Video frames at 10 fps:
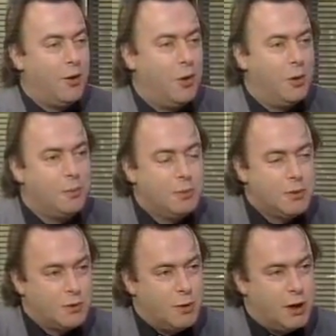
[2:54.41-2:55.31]
who
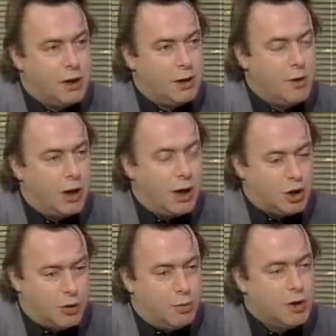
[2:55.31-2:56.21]
were sort of making the running,
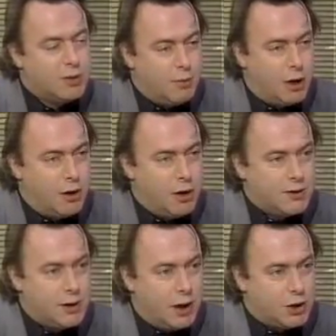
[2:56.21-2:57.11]
actually, principally
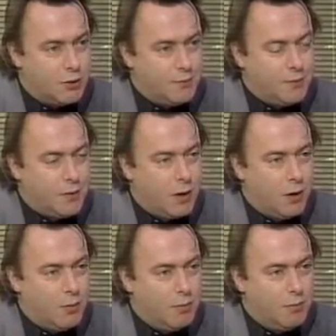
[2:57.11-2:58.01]
Baroness Thatcher,
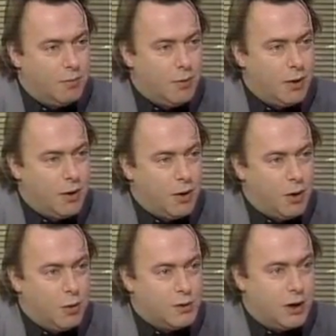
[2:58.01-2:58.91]
who
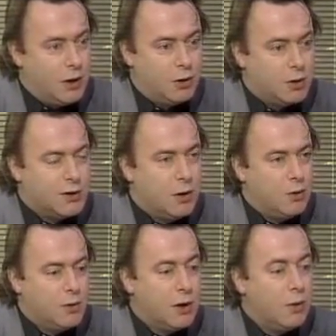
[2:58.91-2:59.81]
was saying, look, there's
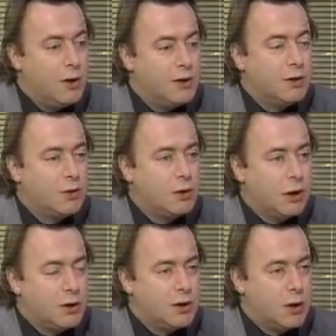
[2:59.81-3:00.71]
no reason at all
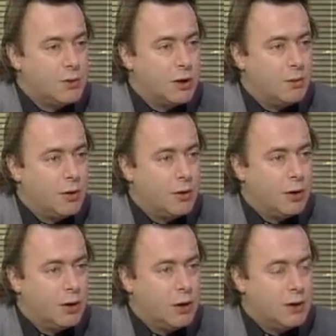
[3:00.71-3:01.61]
to let the Serbs keep on
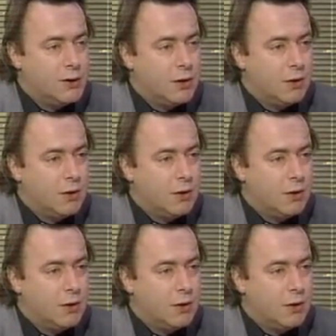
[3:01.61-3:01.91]
doing this,